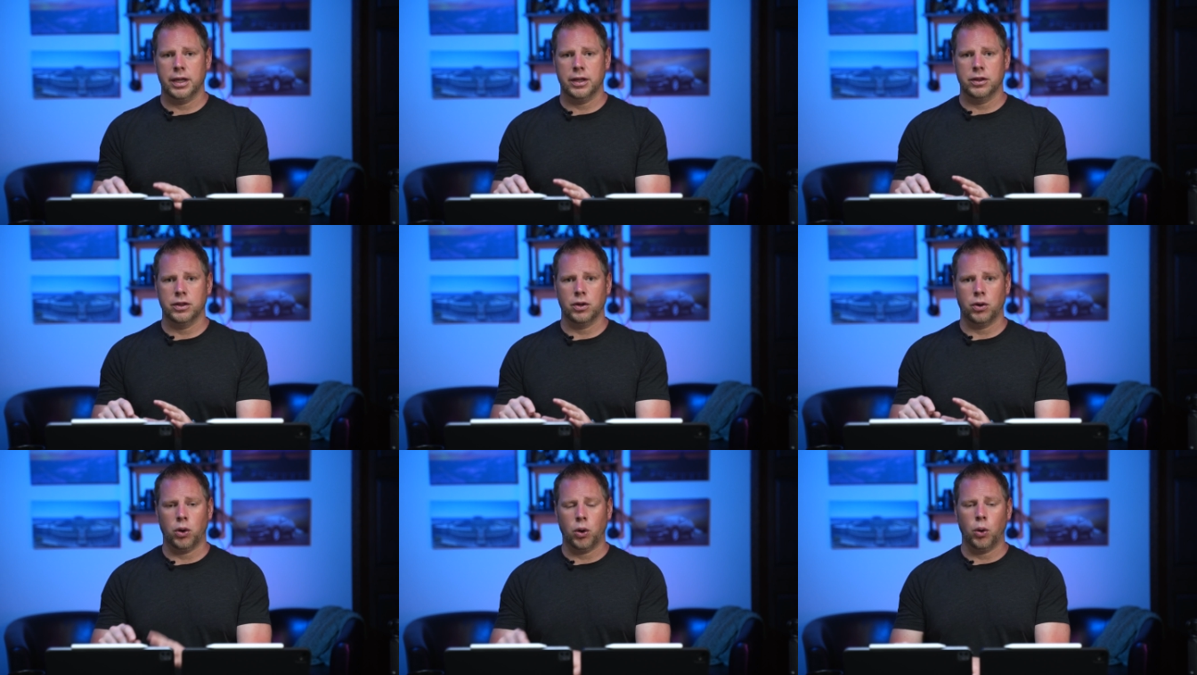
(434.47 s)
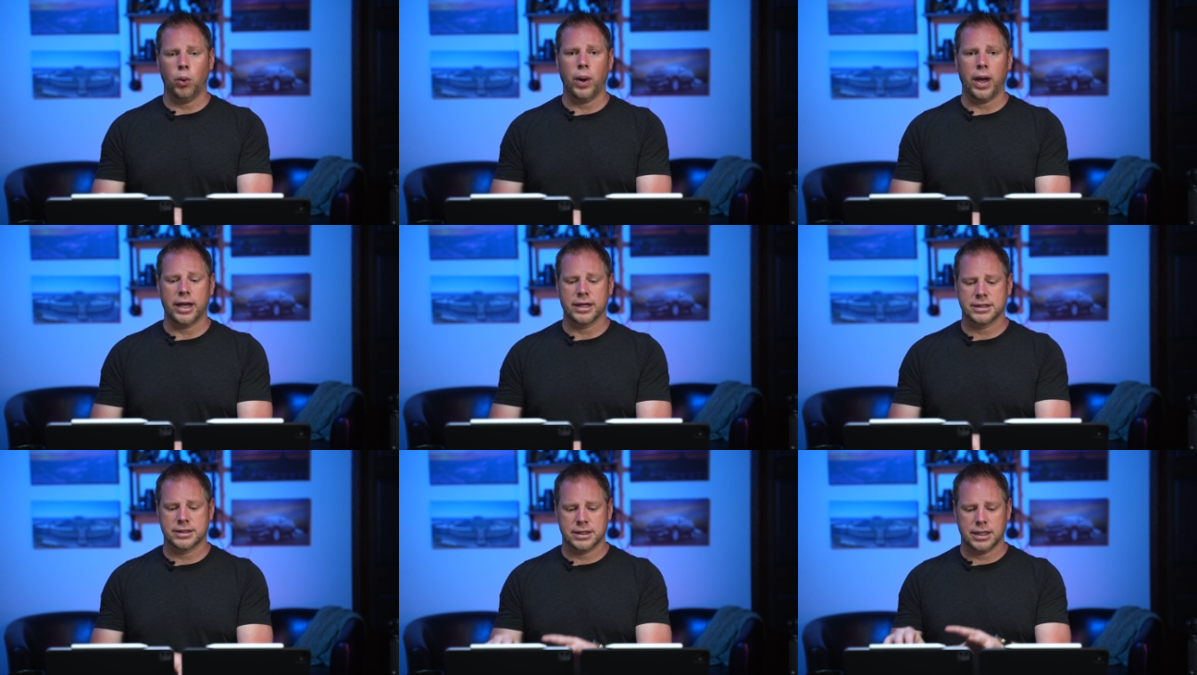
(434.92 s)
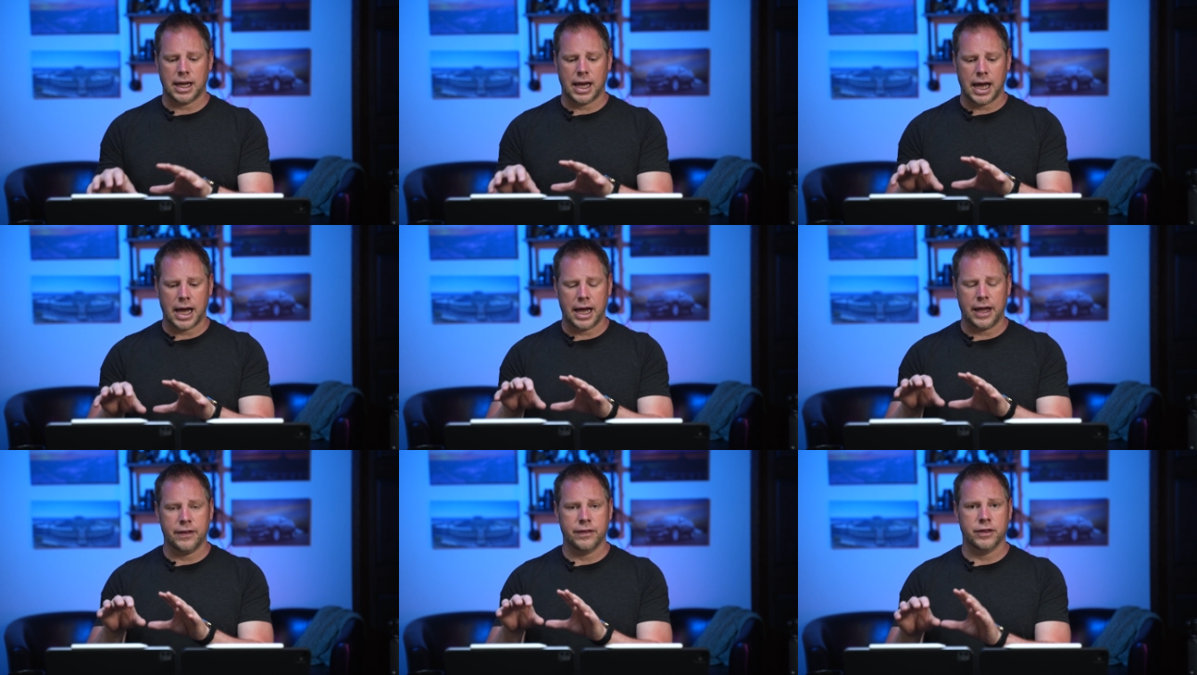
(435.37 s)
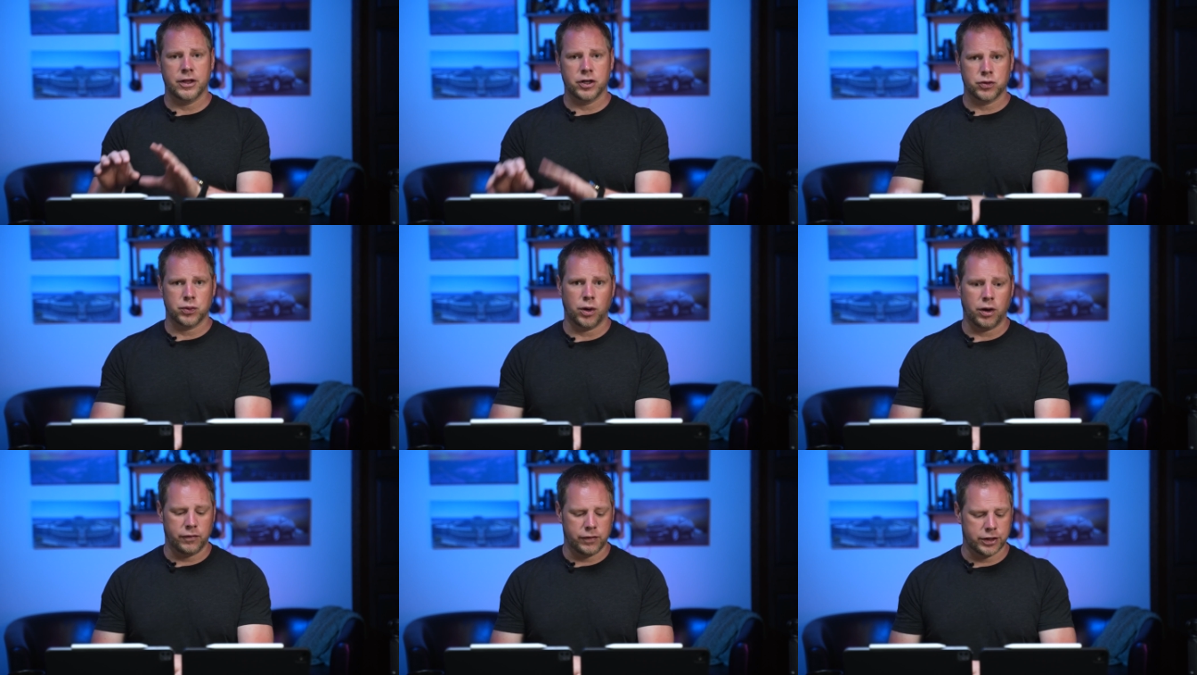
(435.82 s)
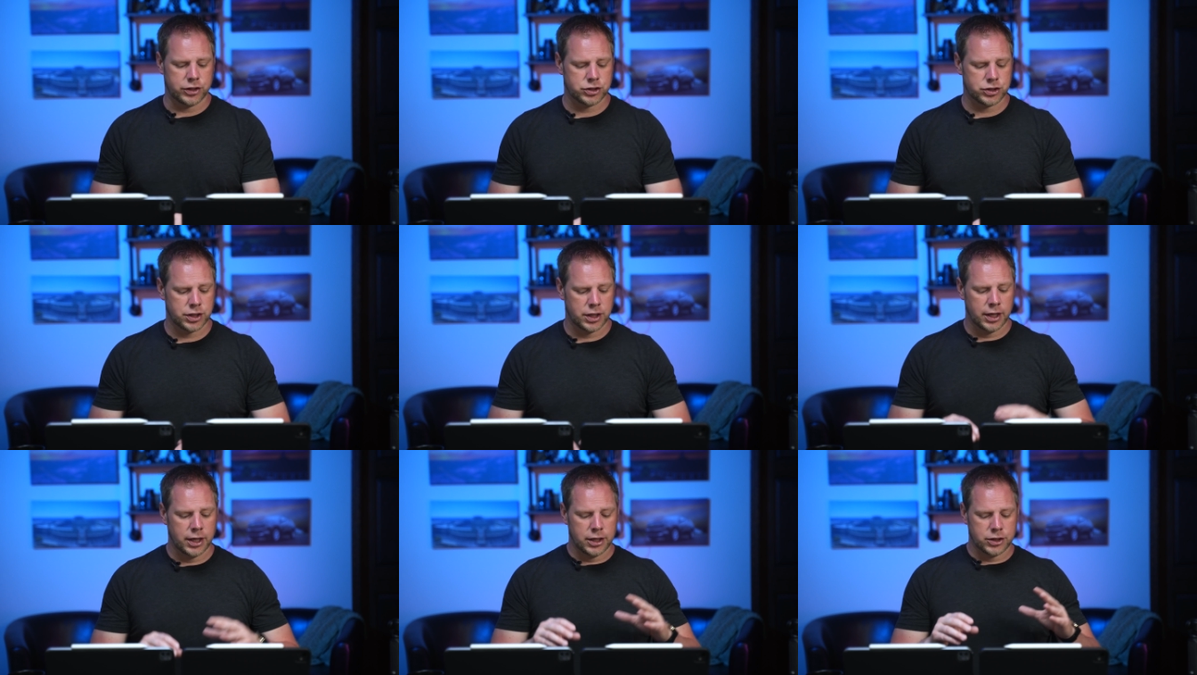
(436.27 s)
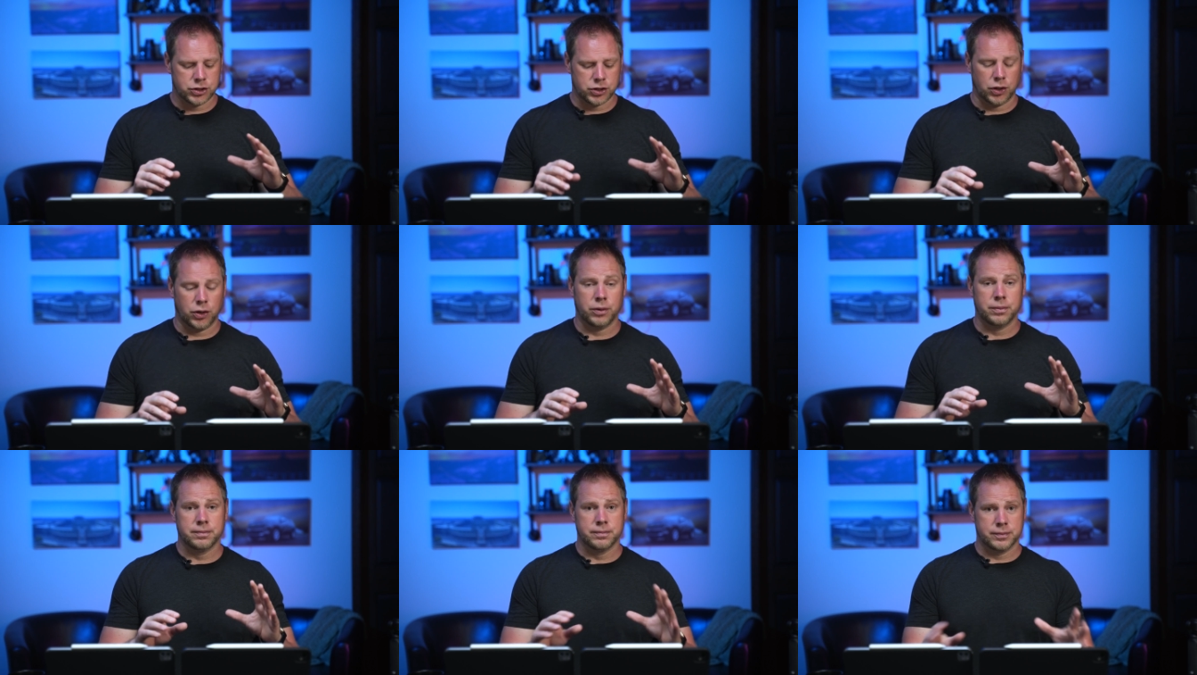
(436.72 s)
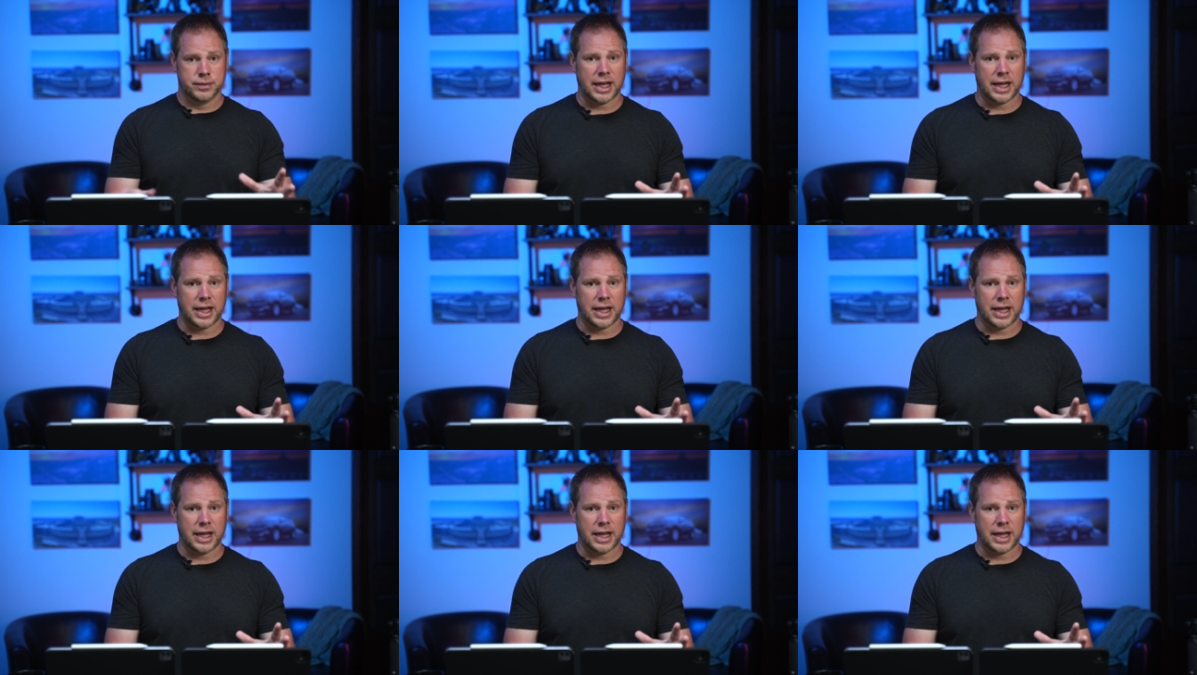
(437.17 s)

in the OS on the 12 inch. So